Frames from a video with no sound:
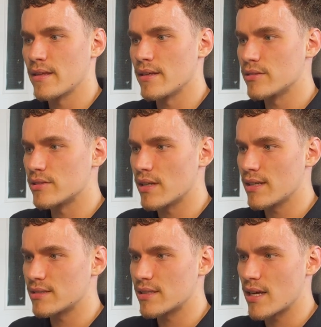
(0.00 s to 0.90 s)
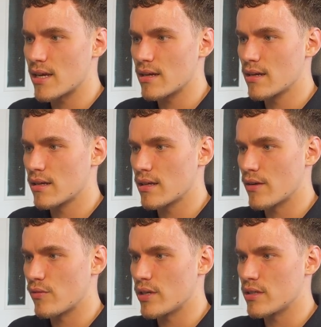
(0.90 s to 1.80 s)
so let's say
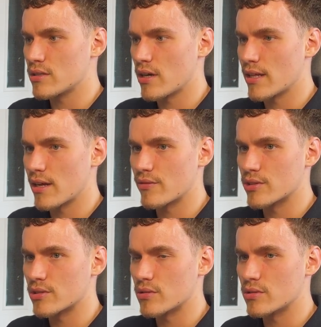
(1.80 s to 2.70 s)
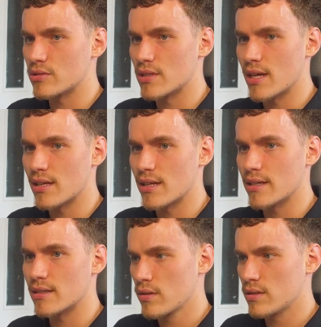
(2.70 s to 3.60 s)
if we tie that threshold to that
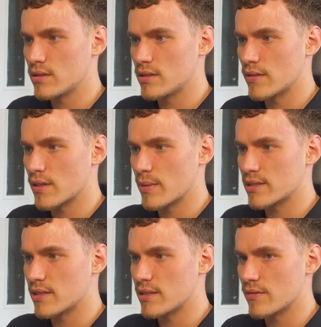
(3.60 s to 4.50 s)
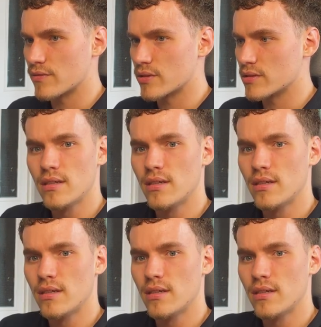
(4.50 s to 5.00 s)
layer, see if that makes any difference.